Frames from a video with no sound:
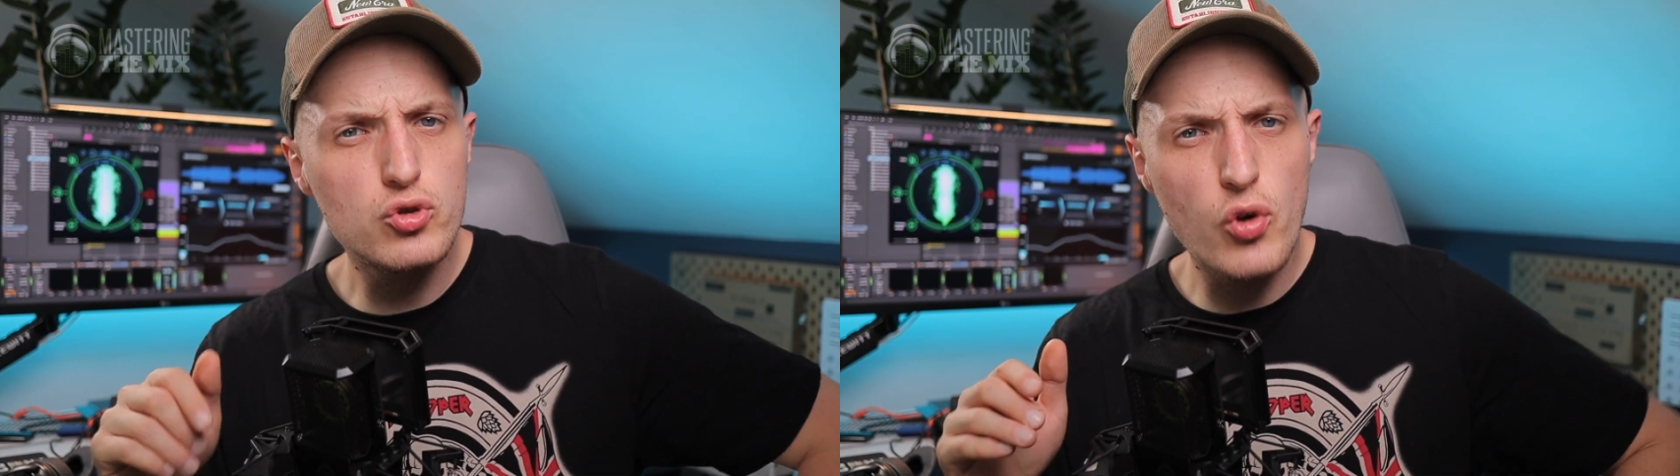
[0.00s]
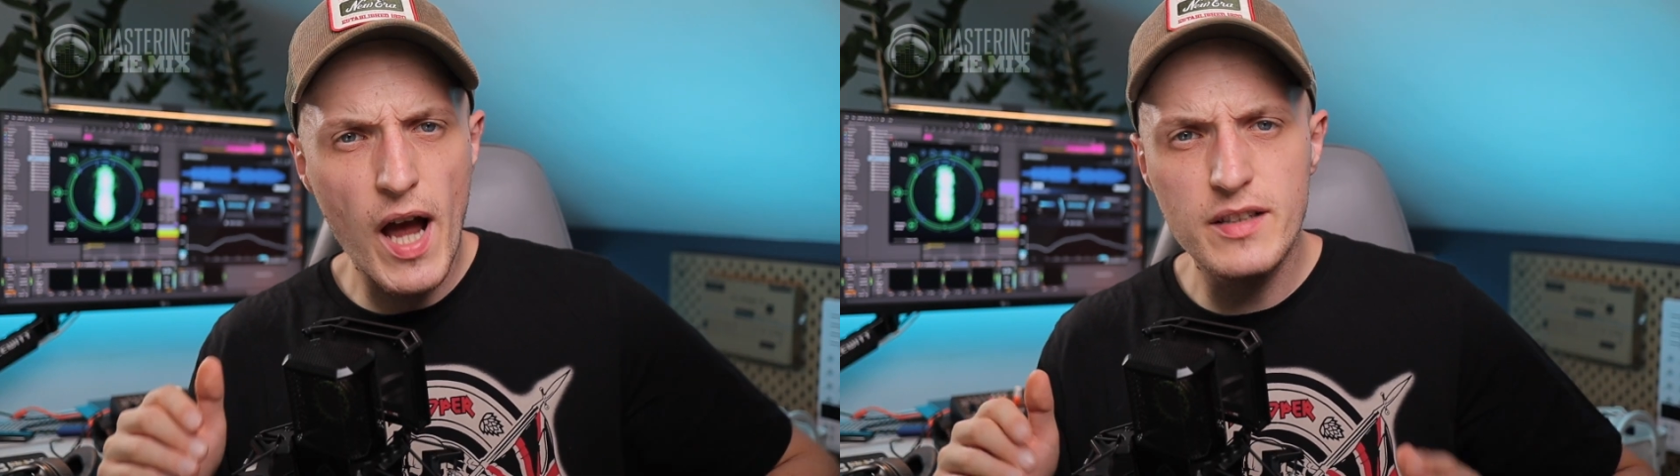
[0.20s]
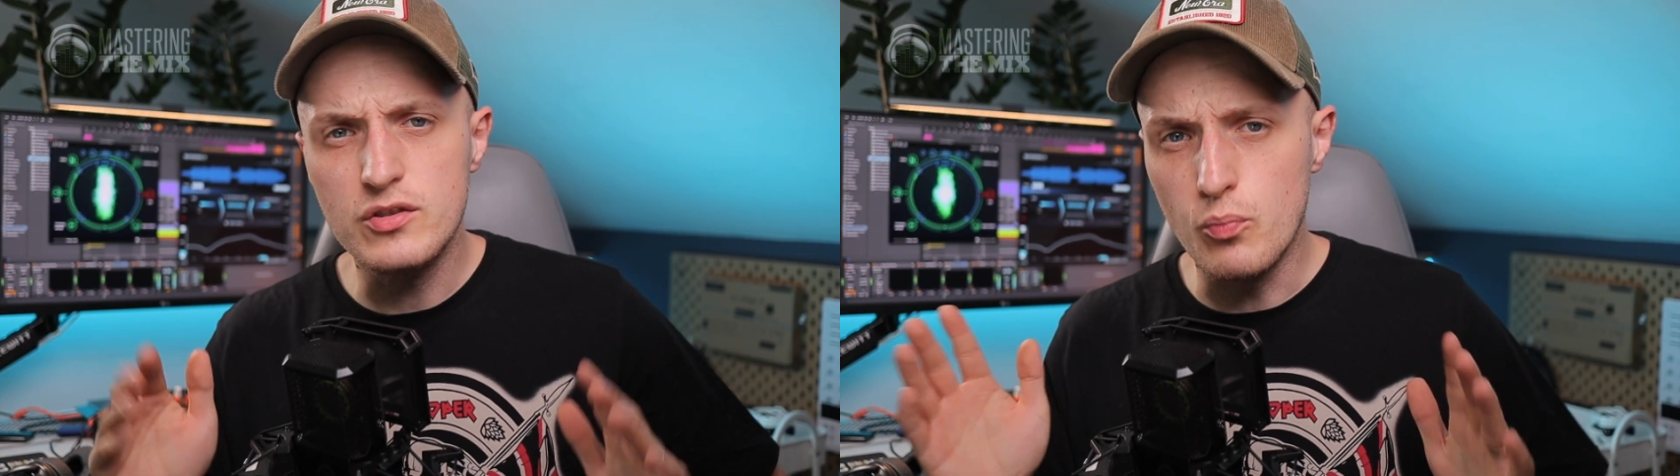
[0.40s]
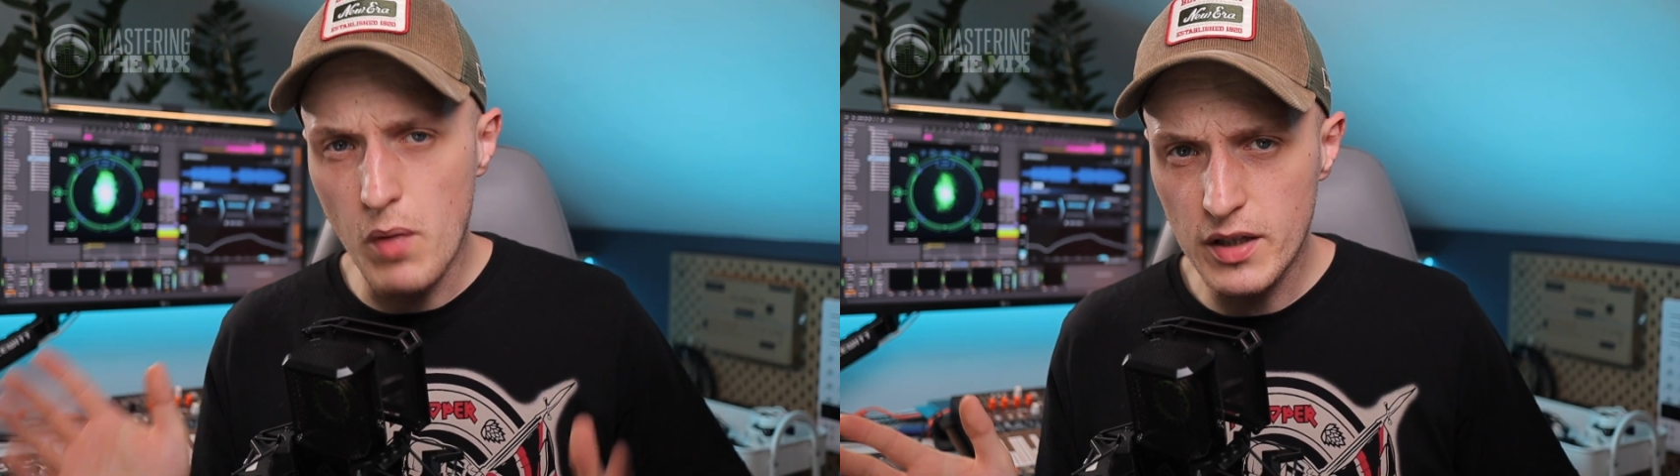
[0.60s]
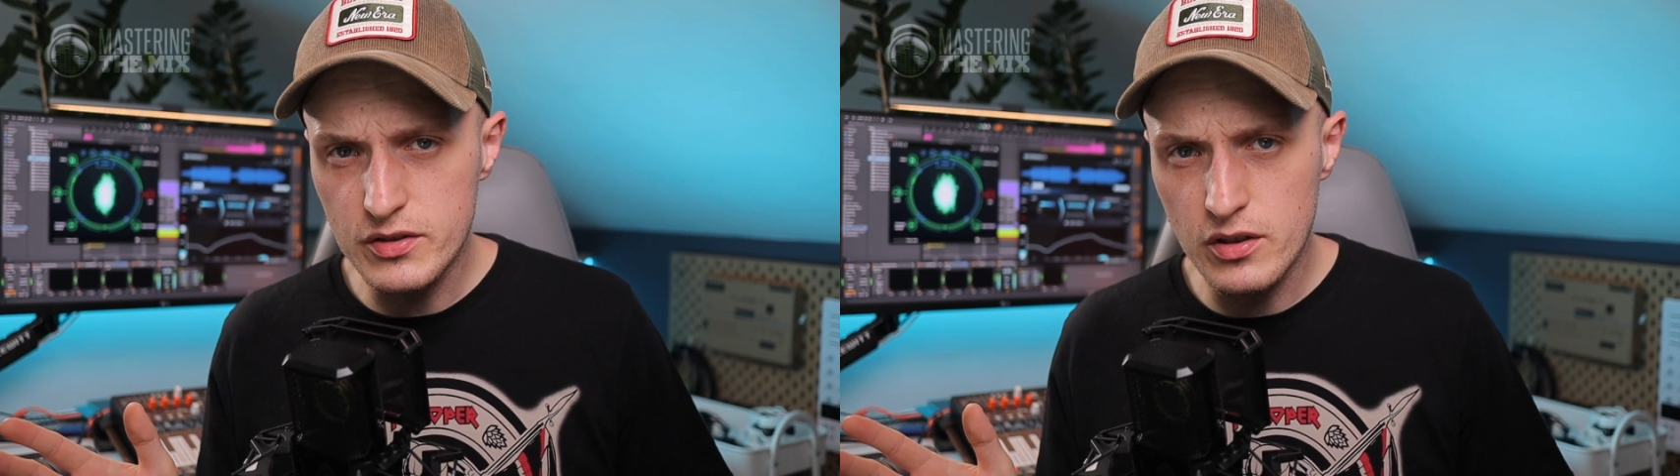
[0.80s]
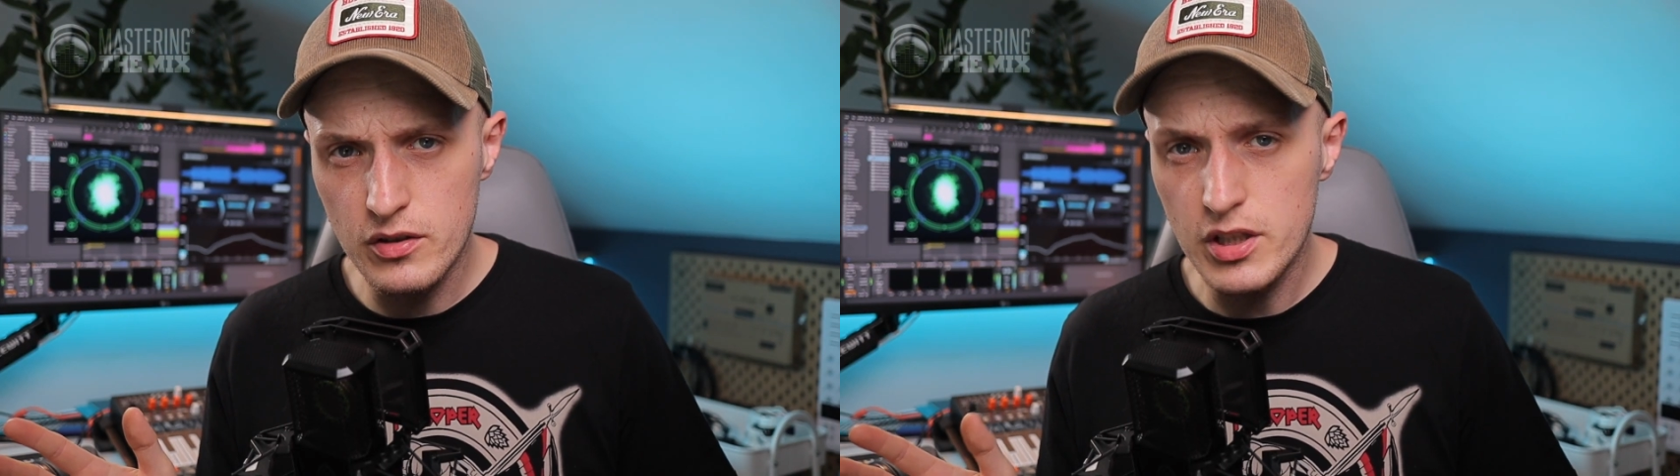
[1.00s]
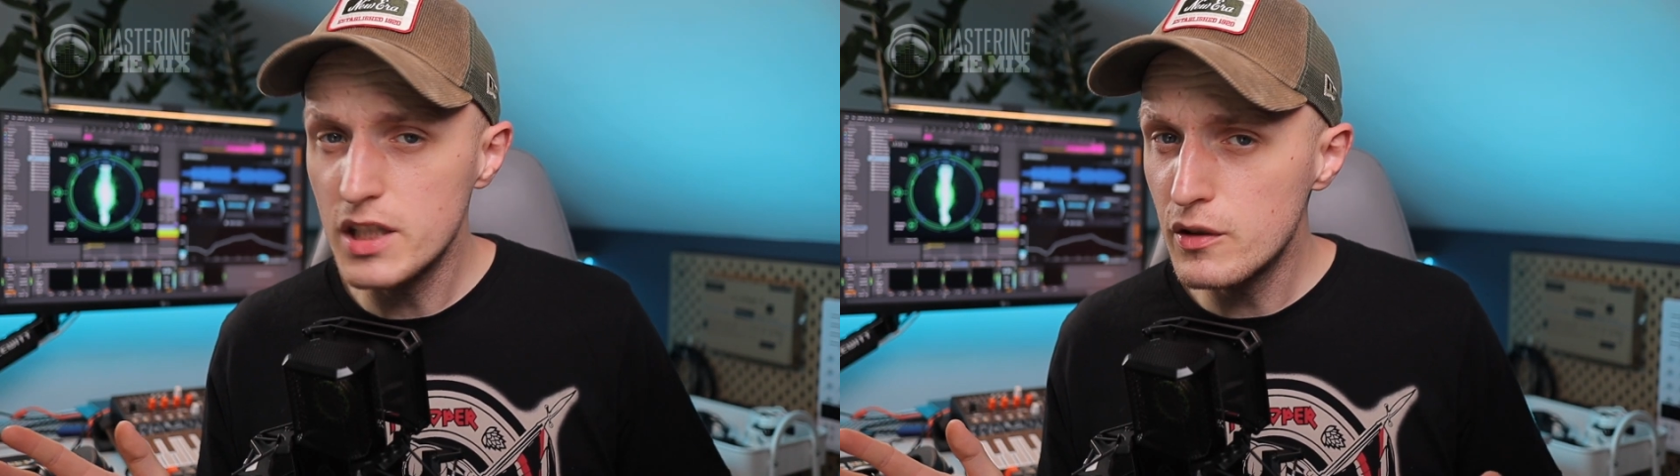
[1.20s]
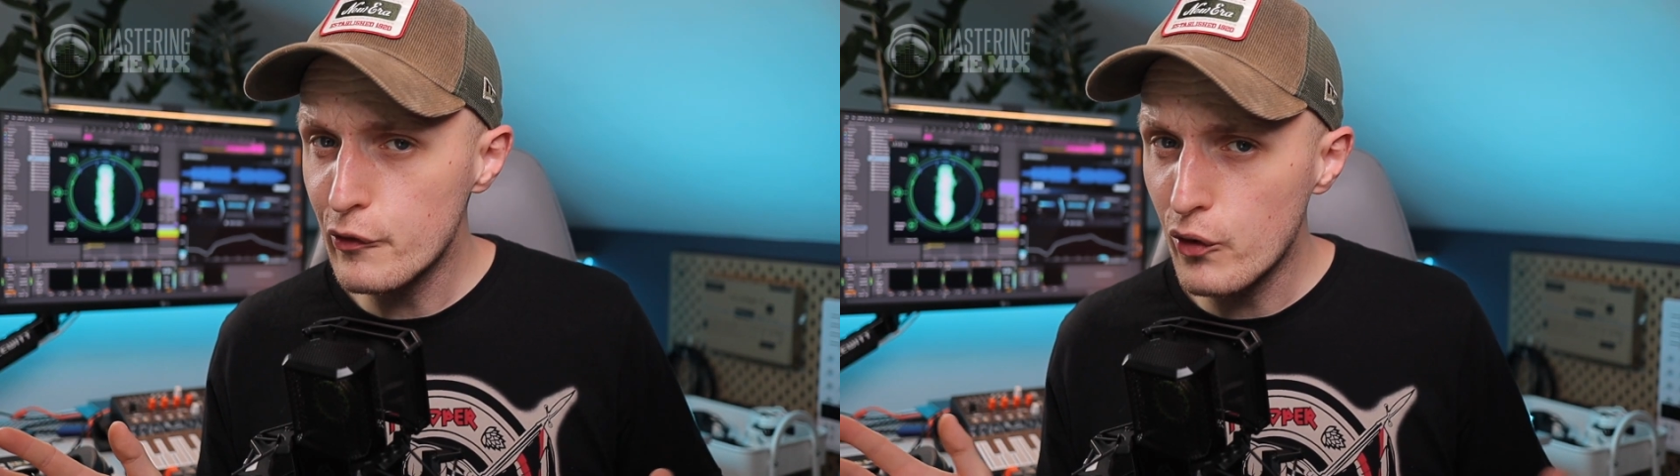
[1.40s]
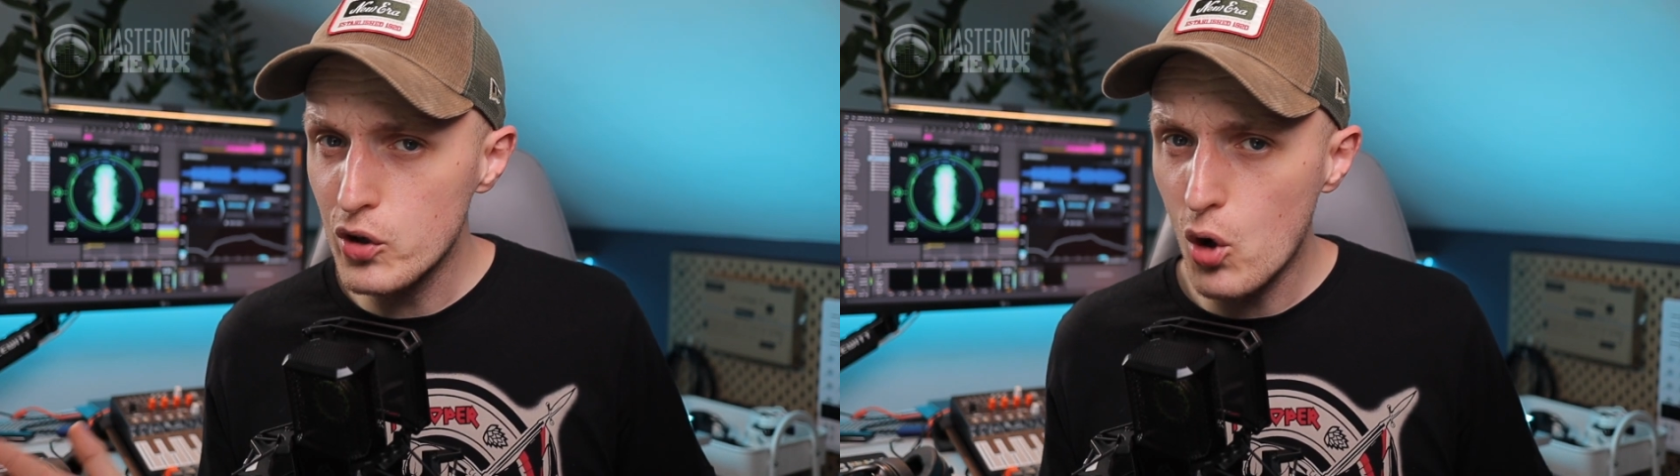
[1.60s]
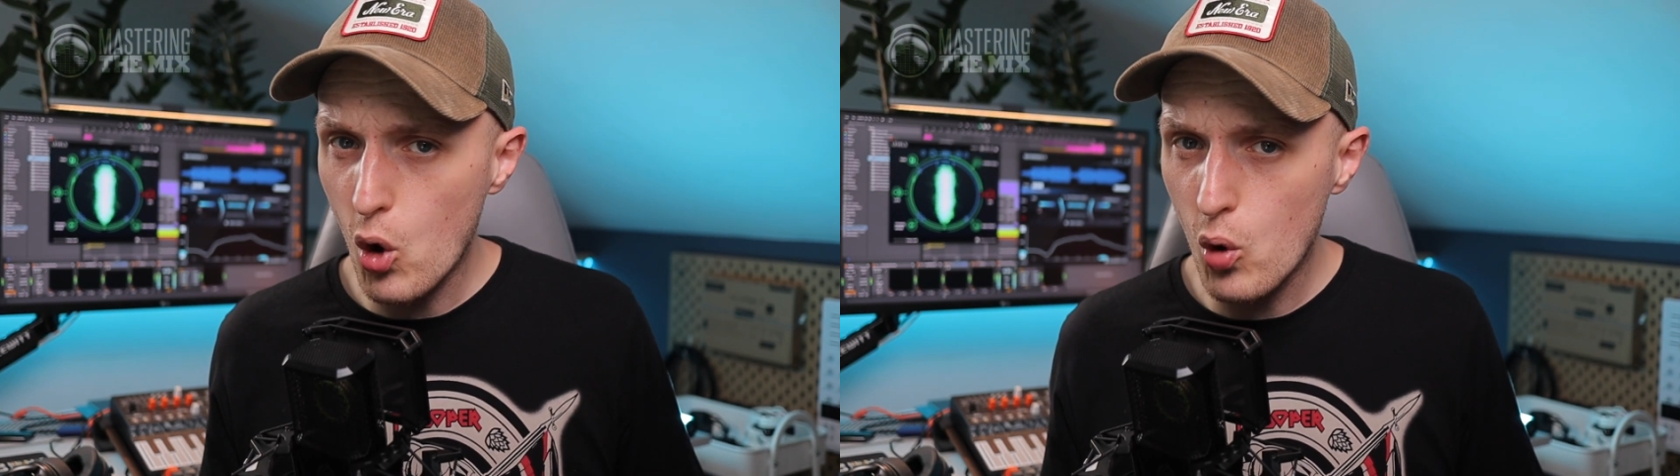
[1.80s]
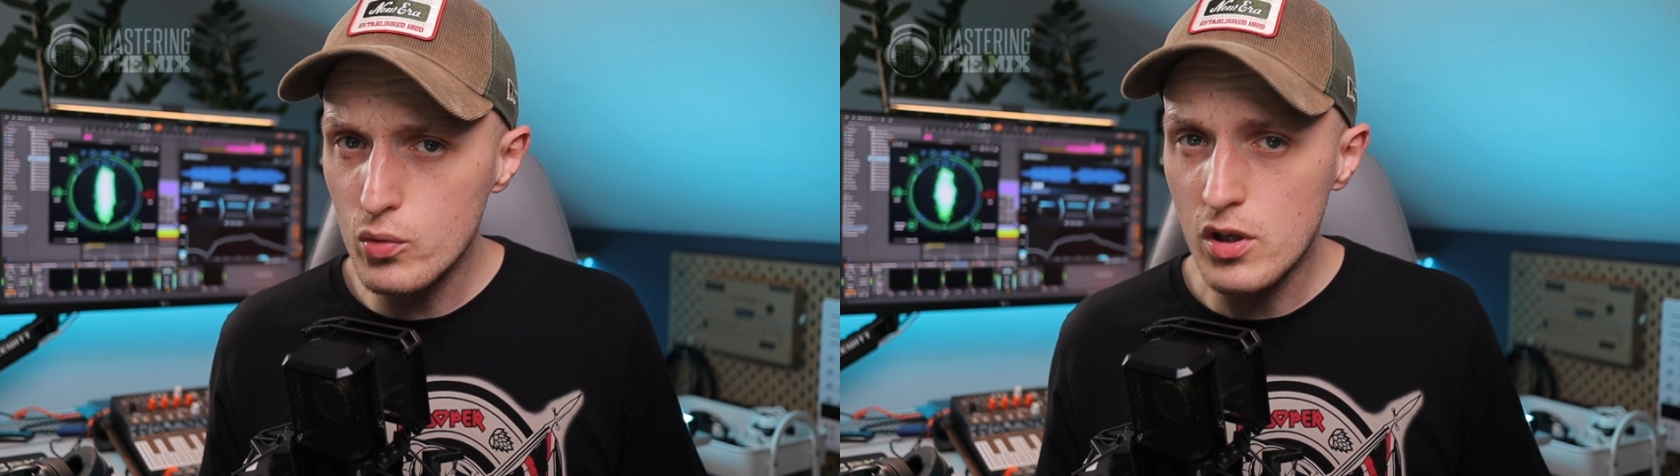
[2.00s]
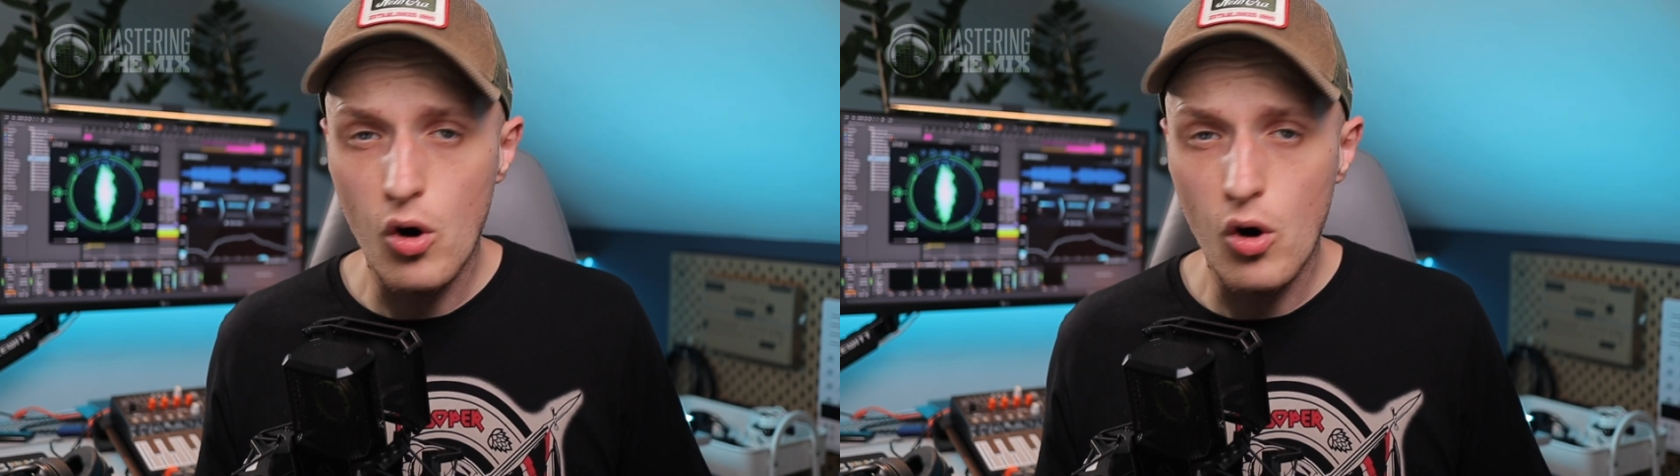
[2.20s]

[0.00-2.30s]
tracks to master either for your own